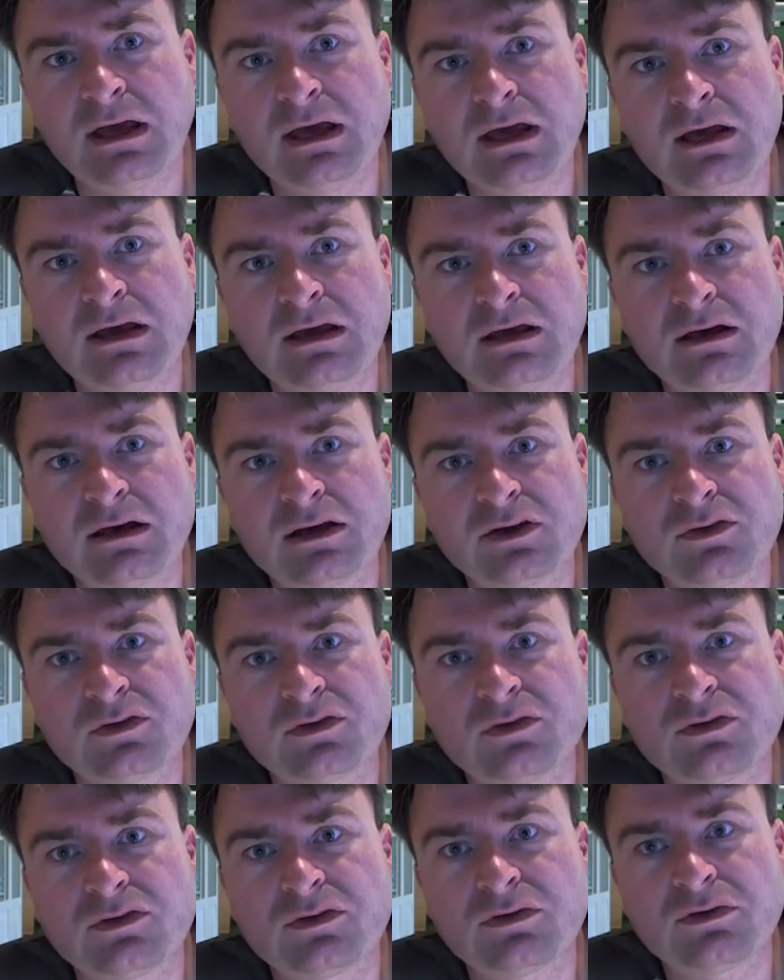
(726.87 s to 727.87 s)

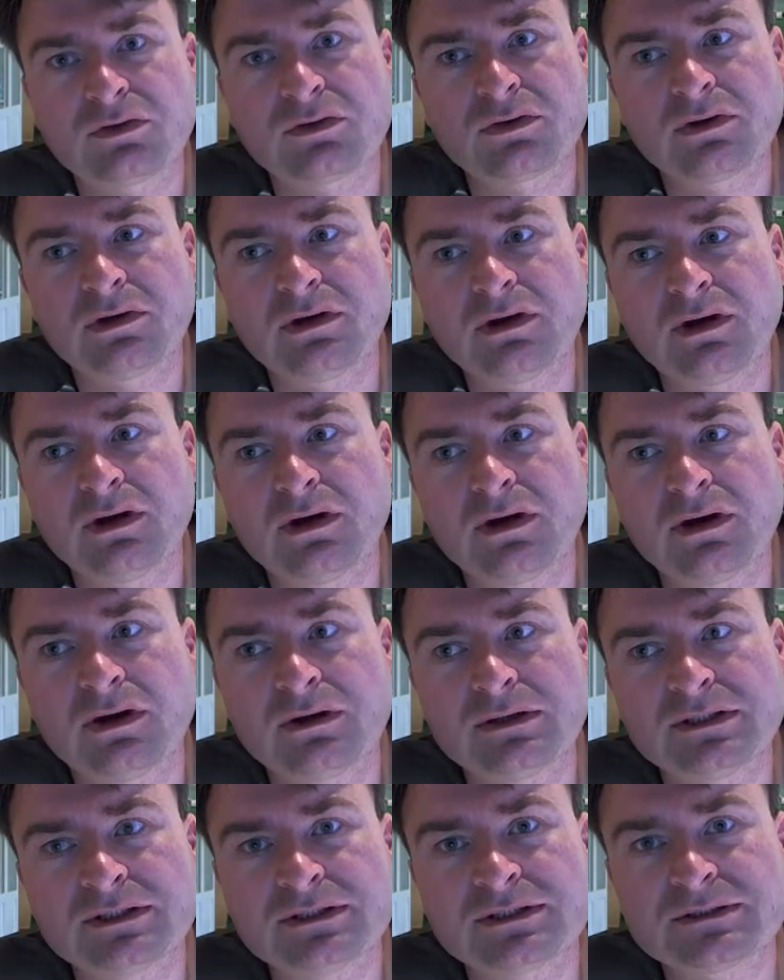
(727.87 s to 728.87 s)
and
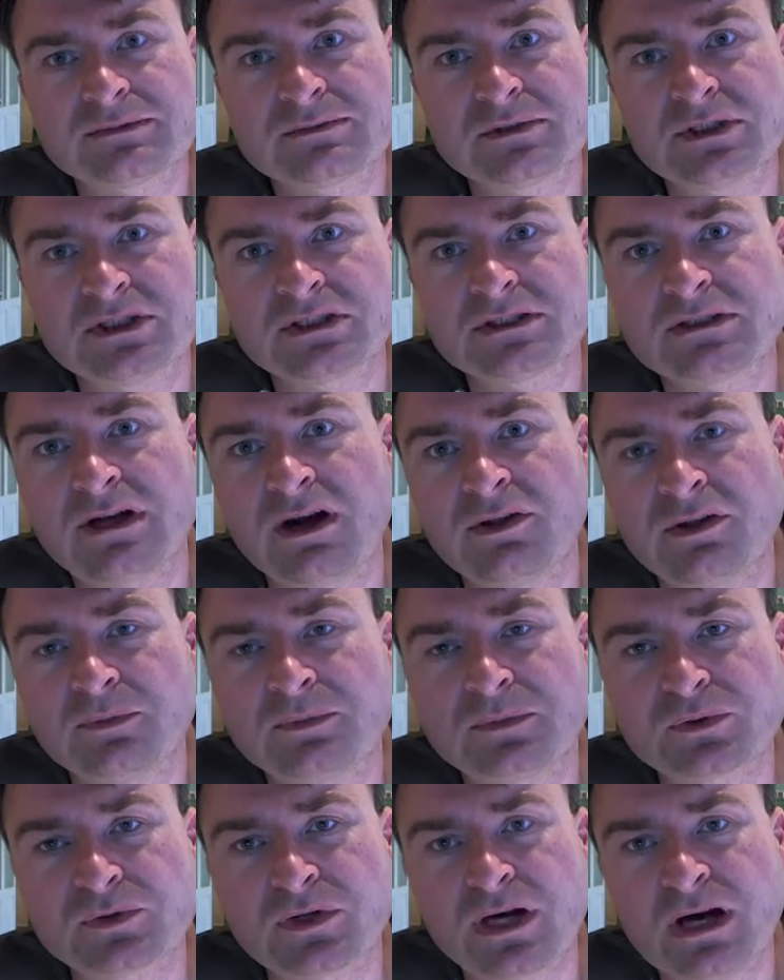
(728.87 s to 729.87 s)
just all the
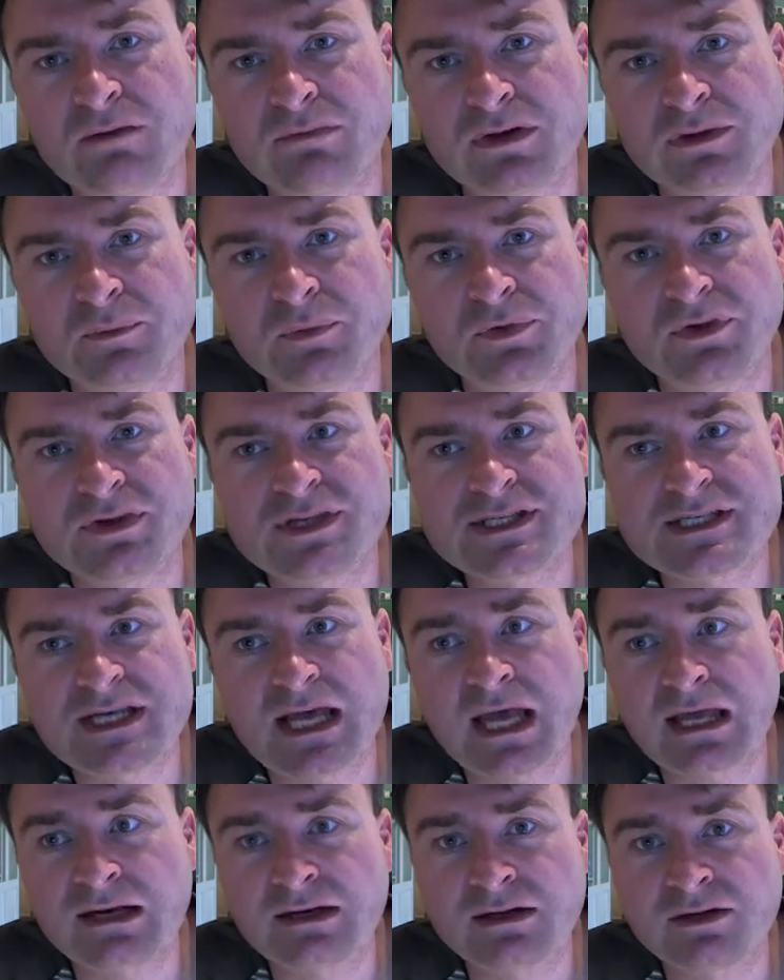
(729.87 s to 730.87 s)
problems and
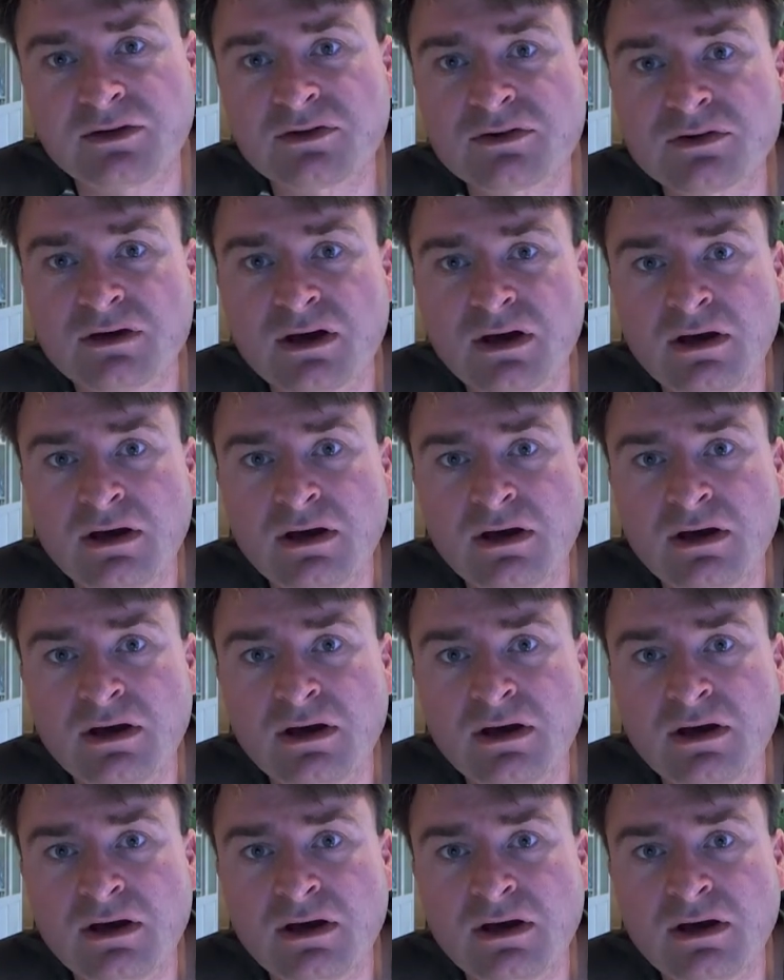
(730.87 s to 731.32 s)
sadness